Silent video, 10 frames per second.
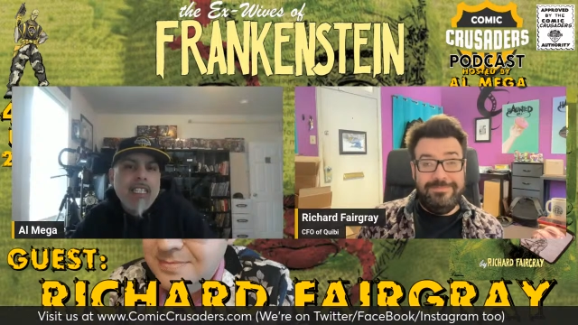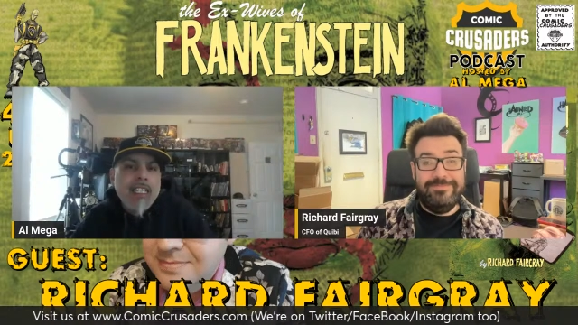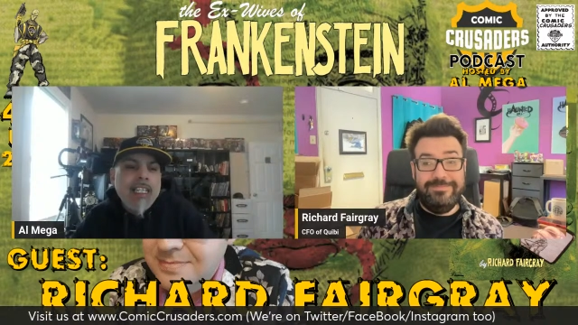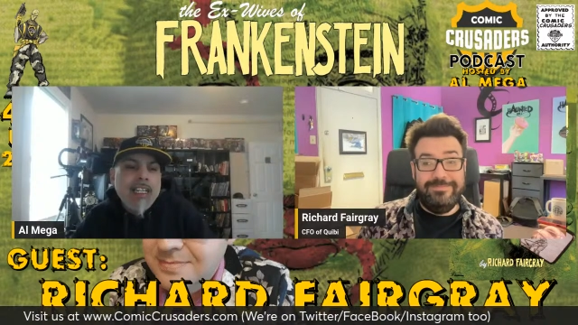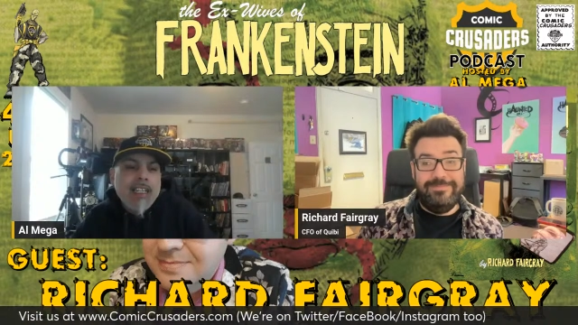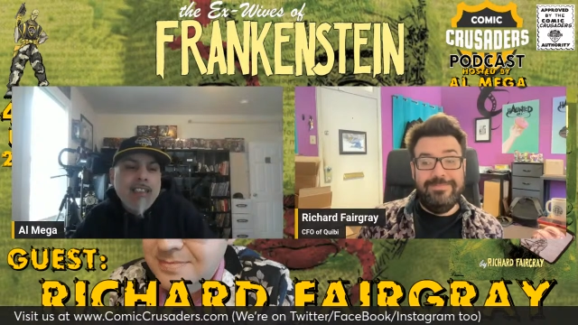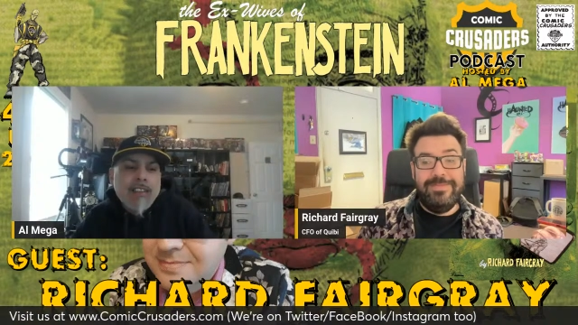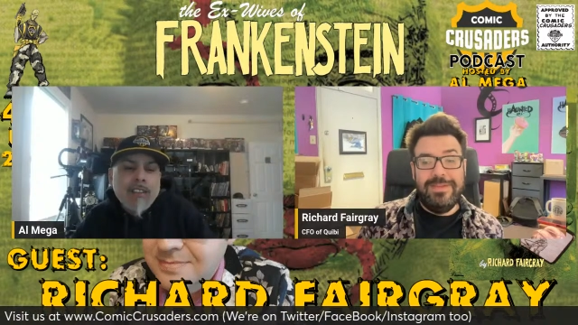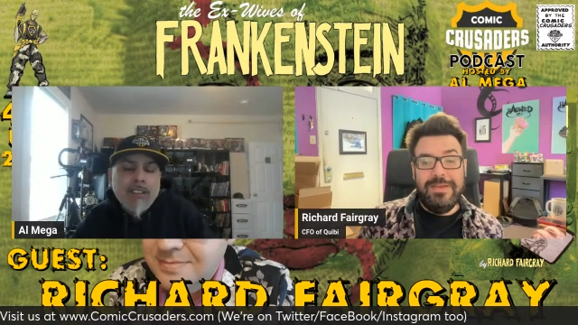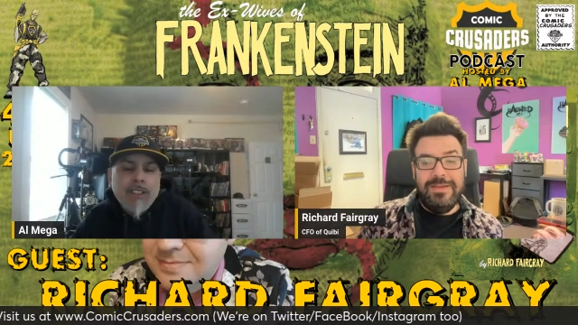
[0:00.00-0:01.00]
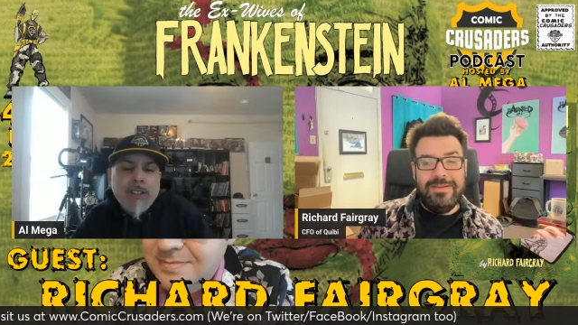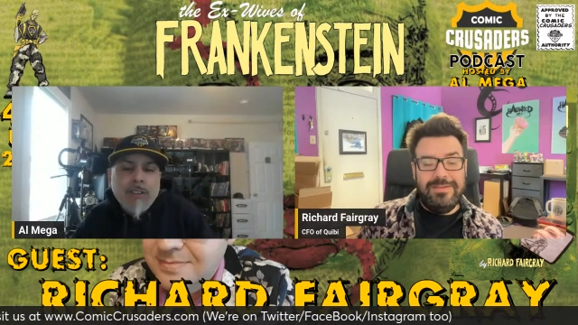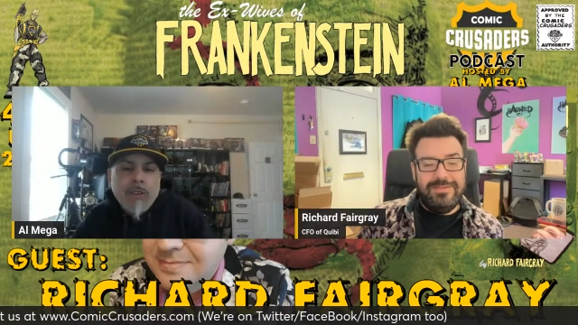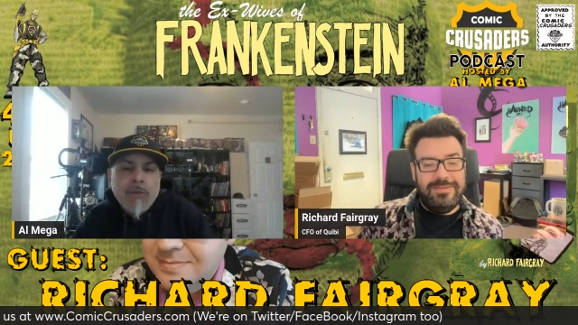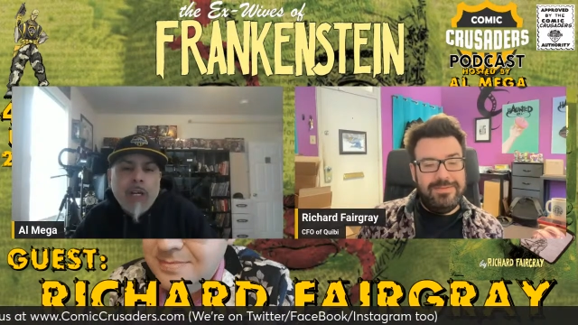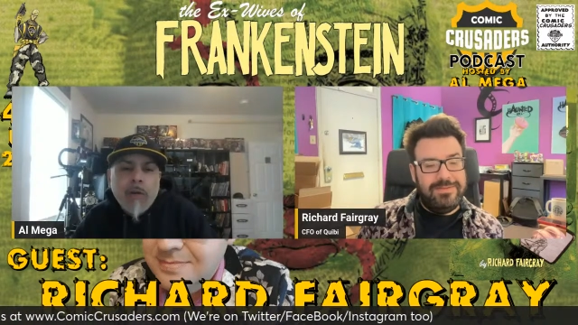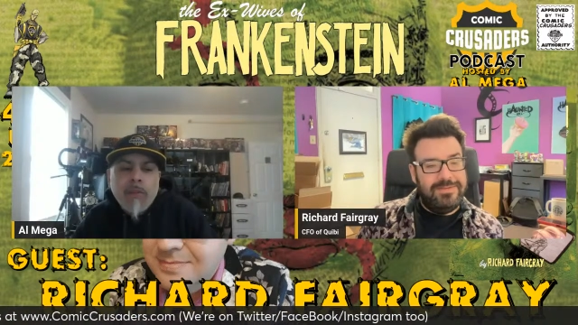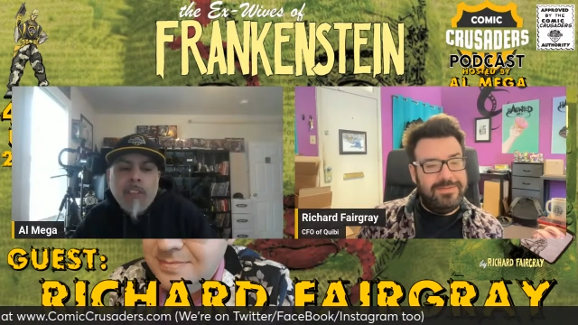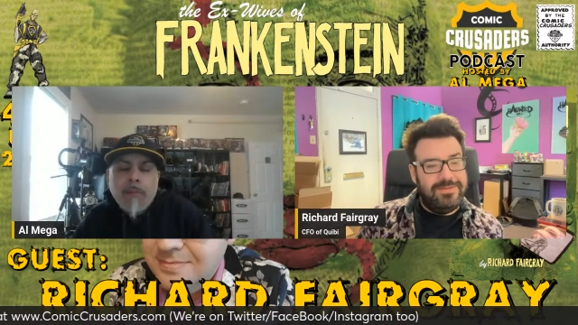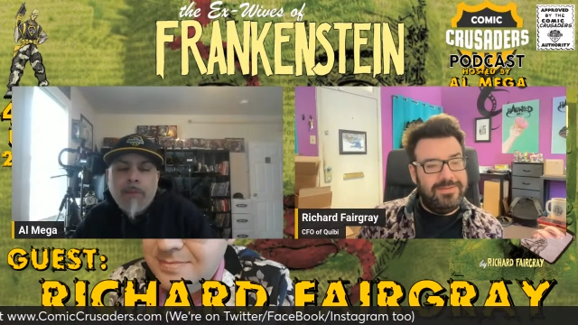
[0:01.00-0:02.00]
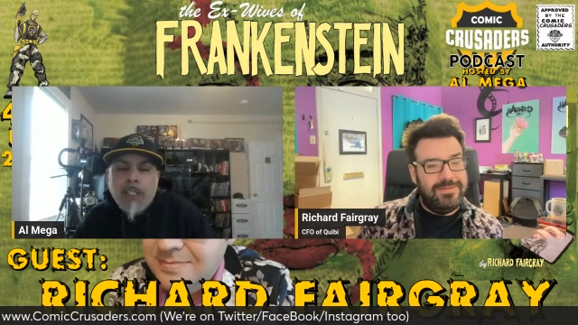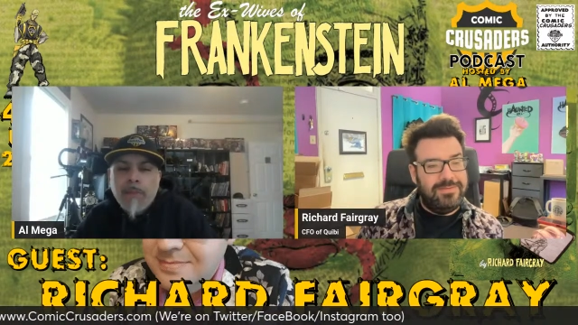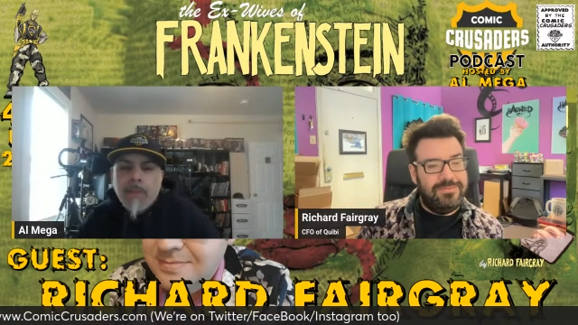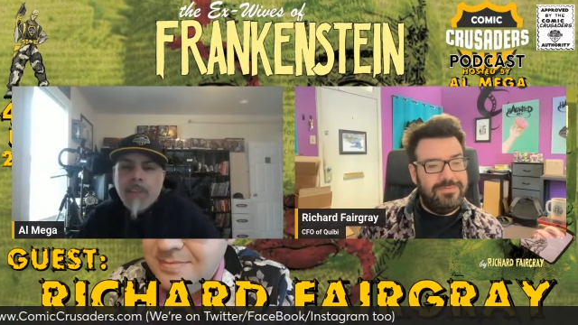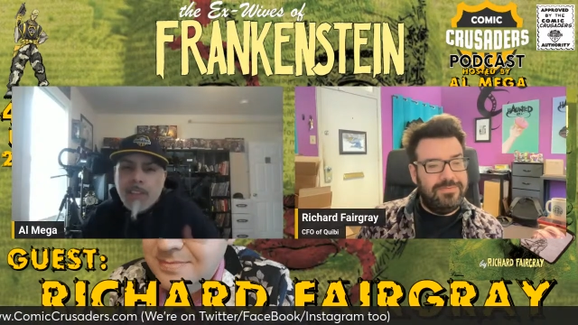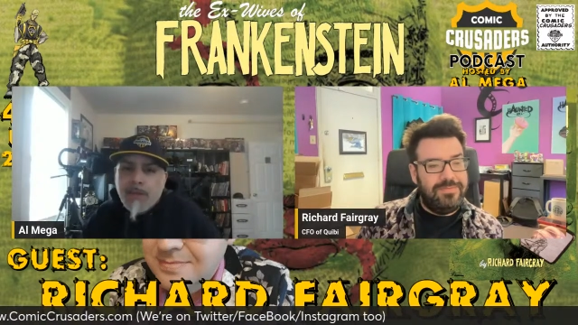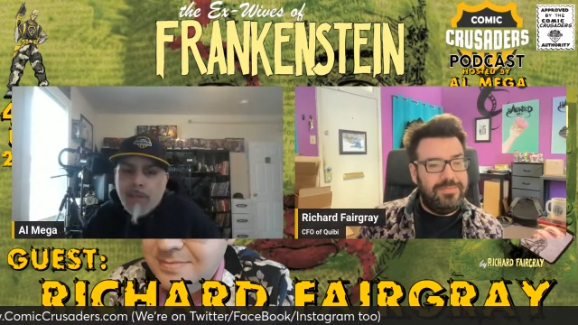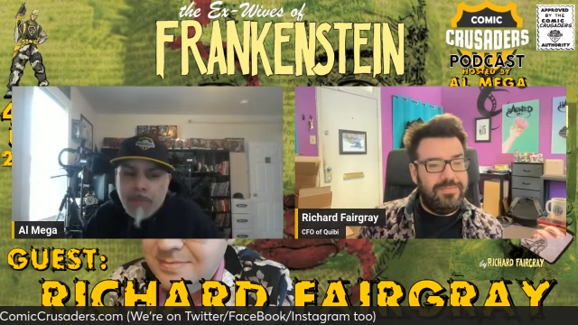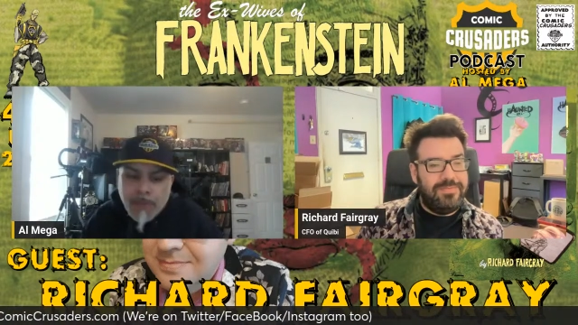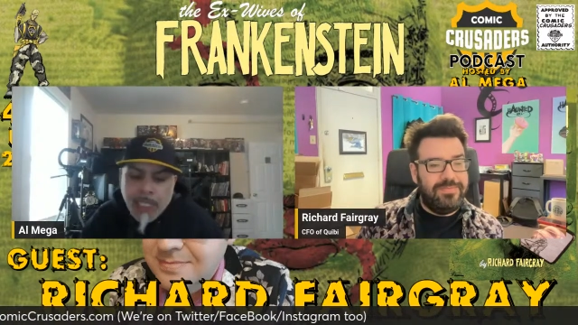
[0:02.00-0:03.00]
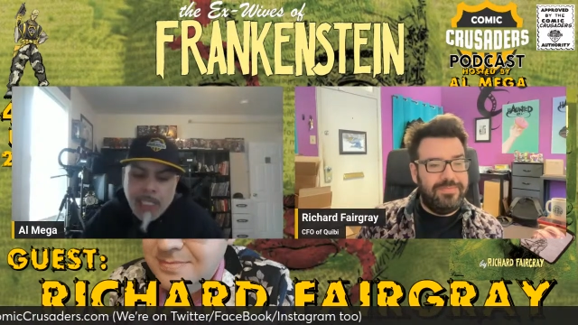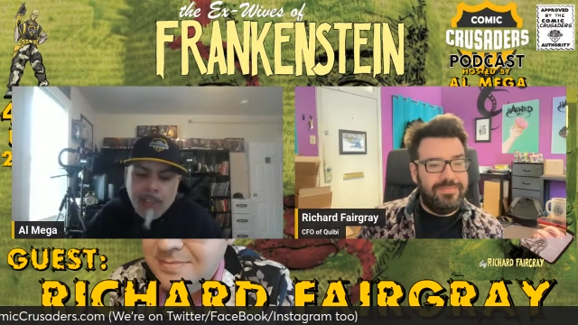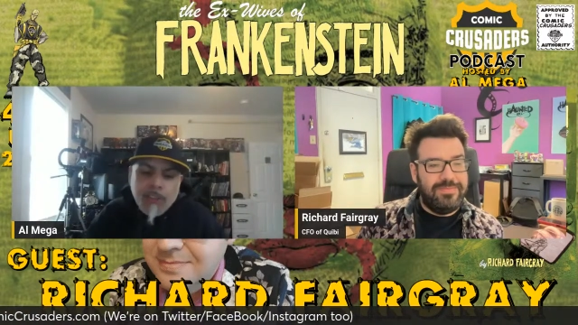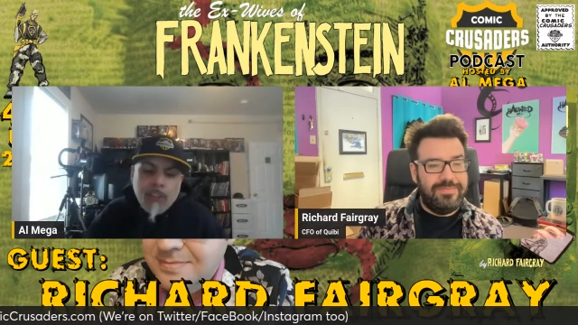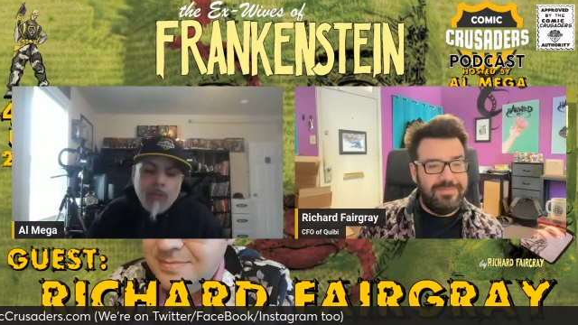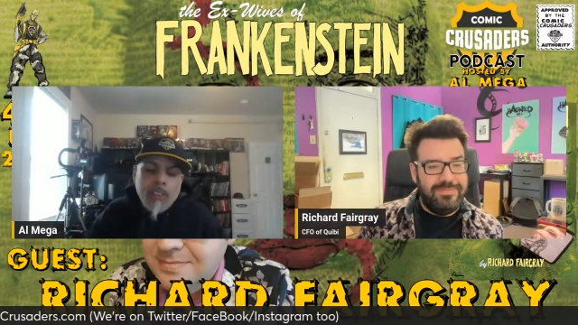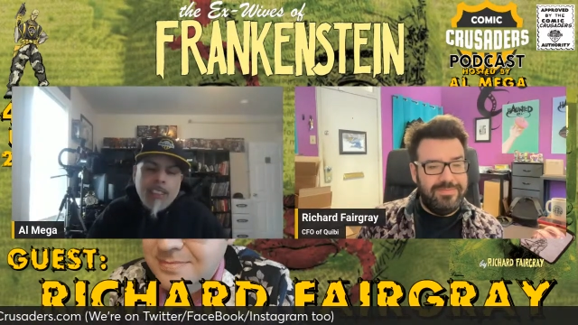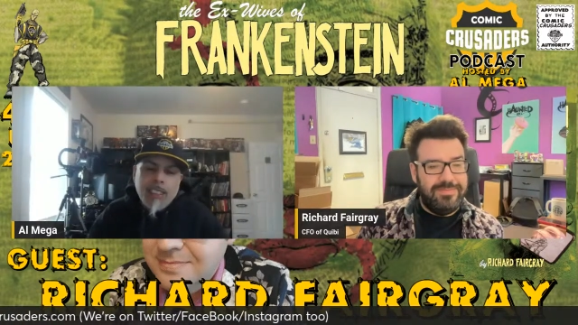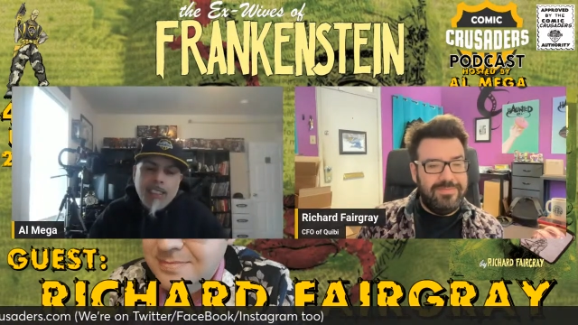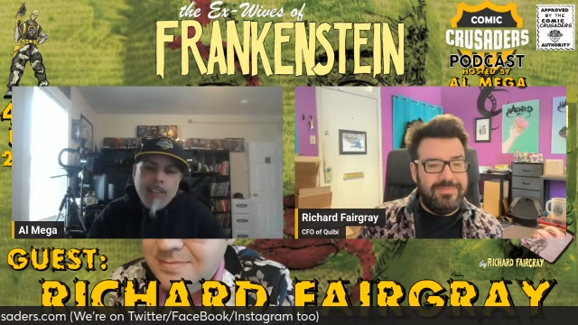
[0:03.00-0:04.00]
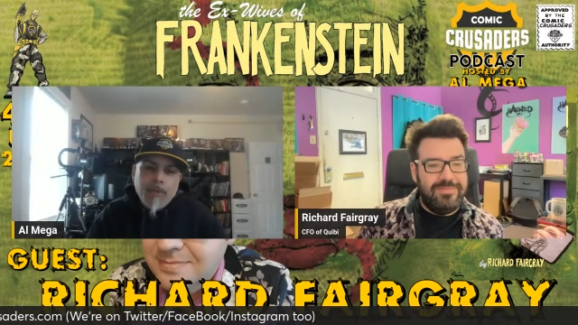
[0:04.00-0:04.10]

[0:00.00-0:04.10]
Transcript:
Speaker 1: Mm-hmm. Uh, so you know, so what was the purpose of the bride's truly existence?